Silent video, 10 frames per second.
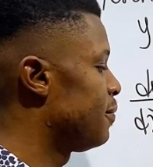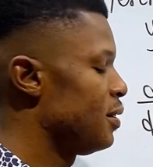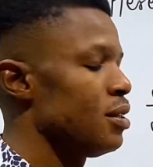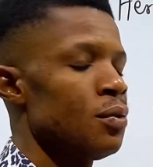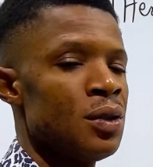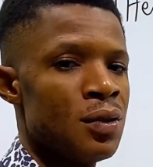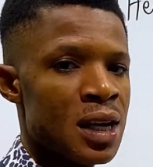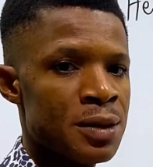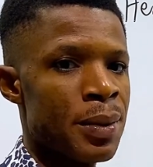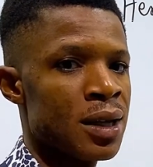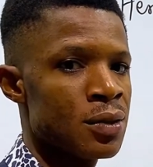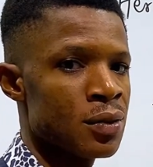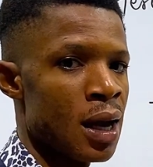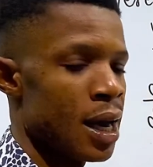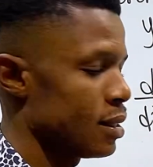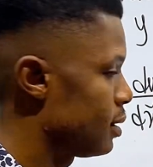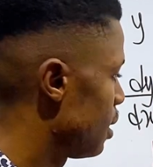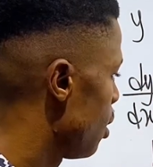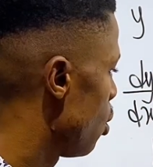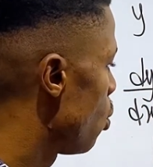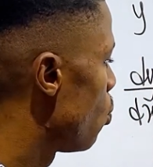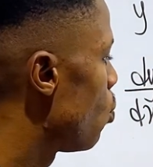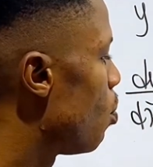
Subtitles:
v with respect to x. We'll